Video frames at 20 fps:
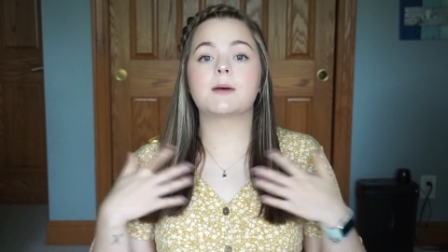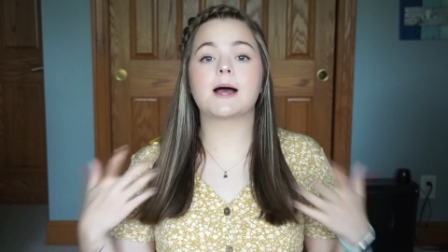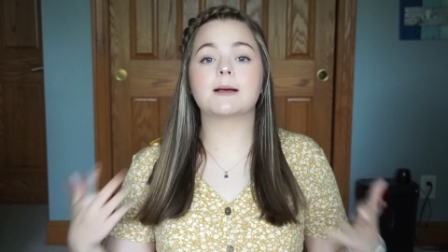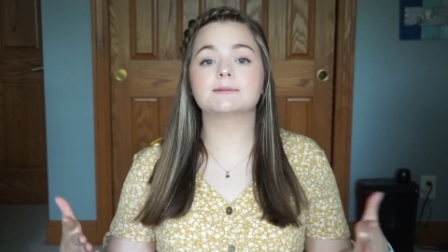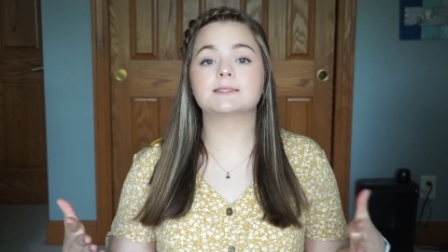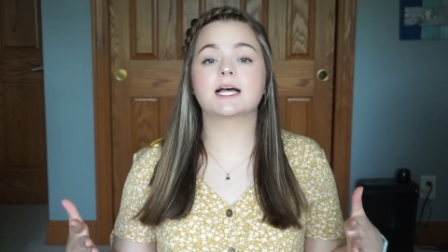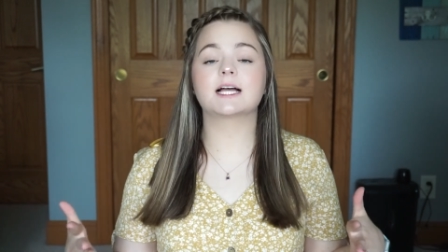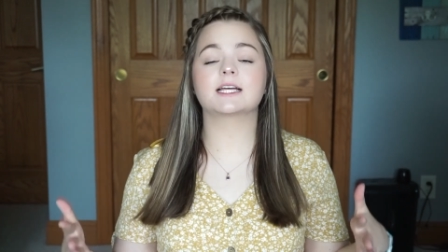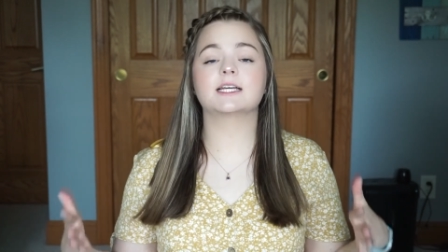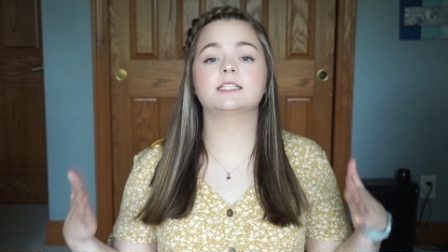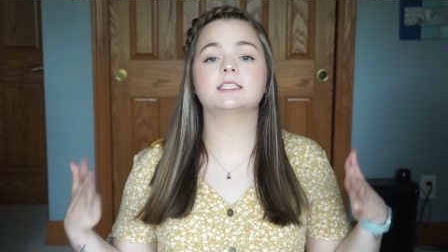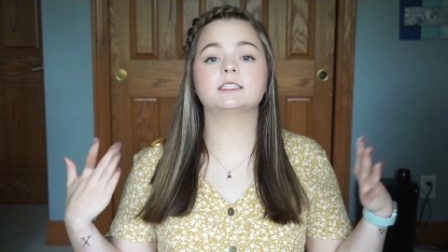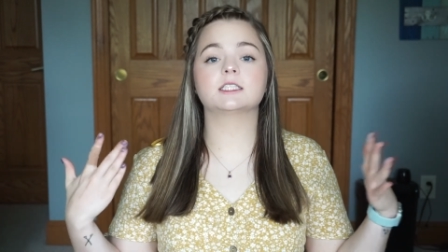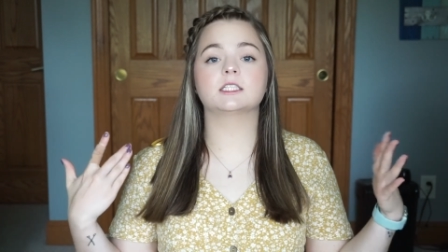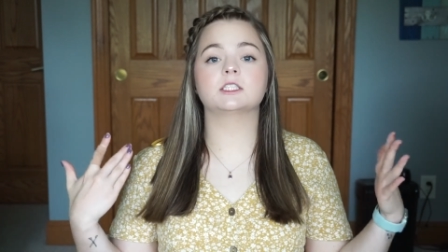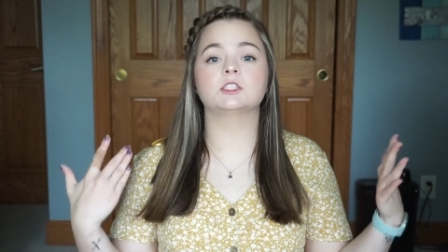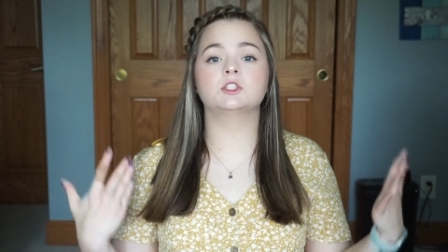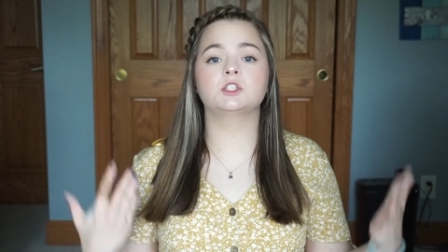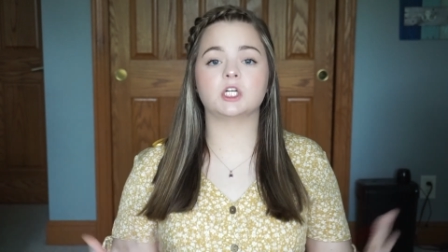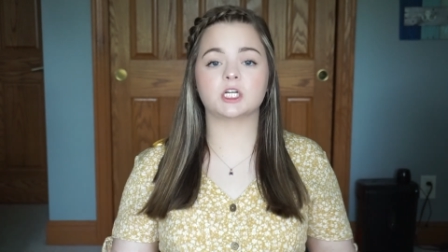
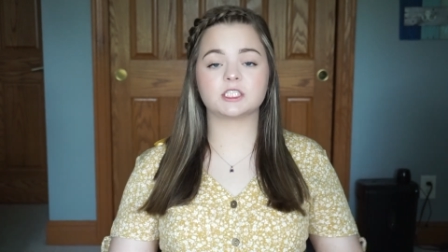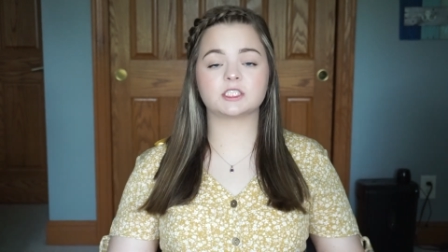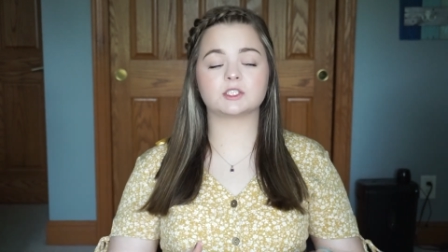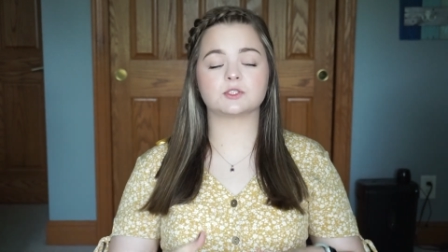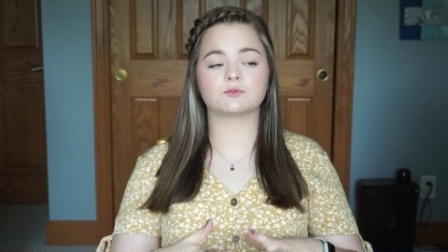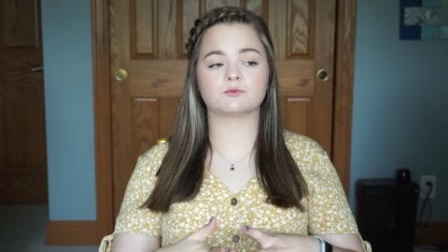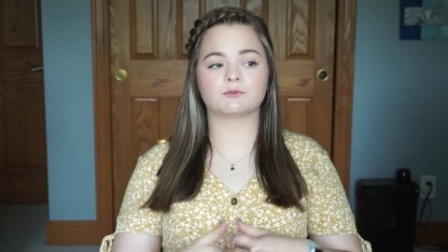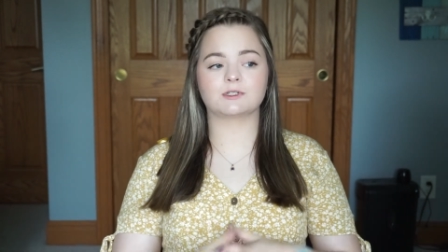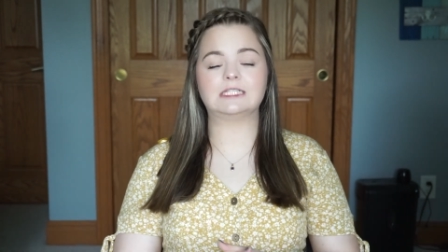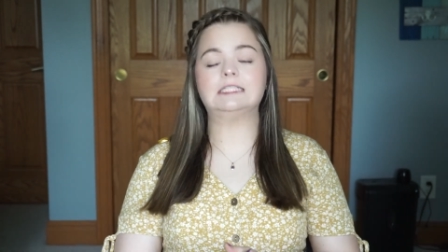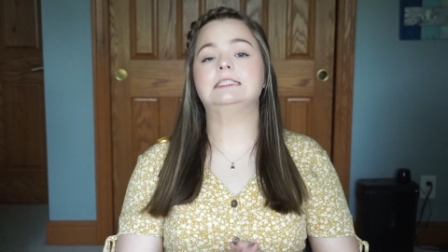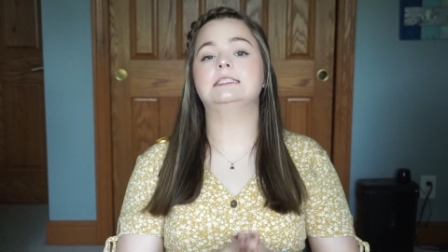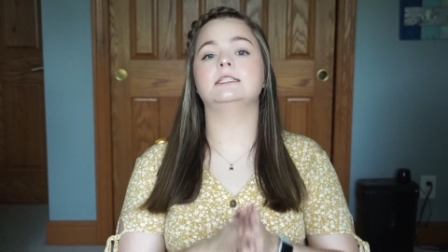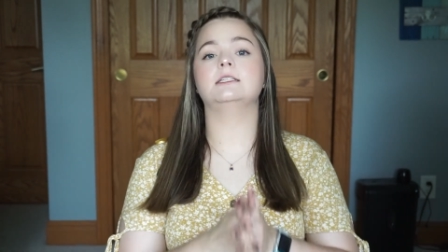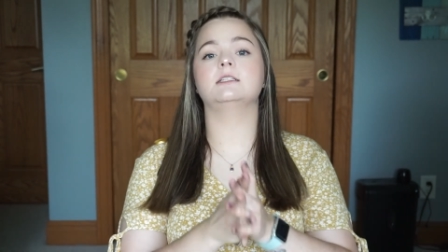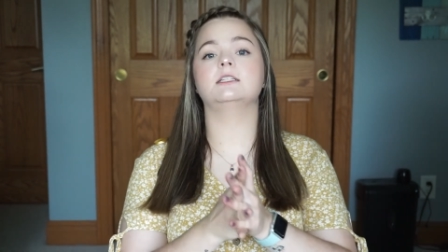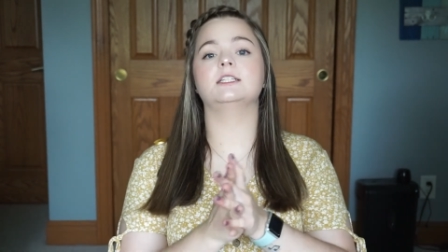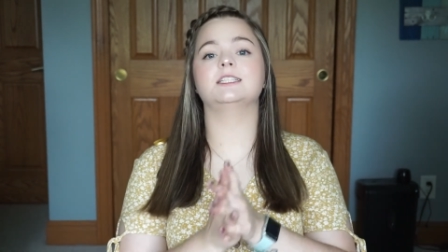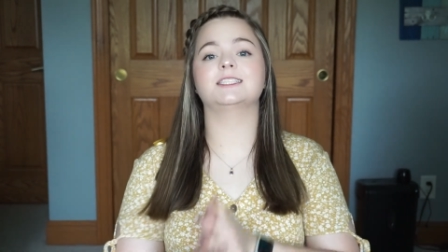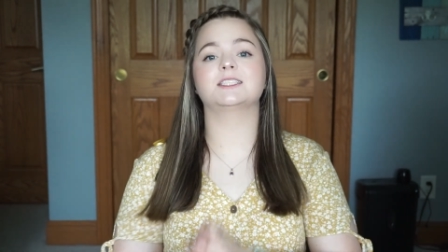Popsockets just
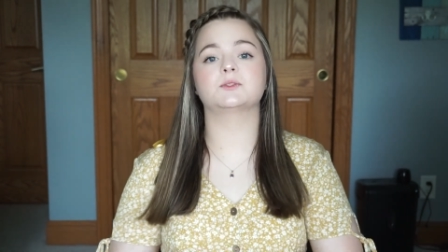recently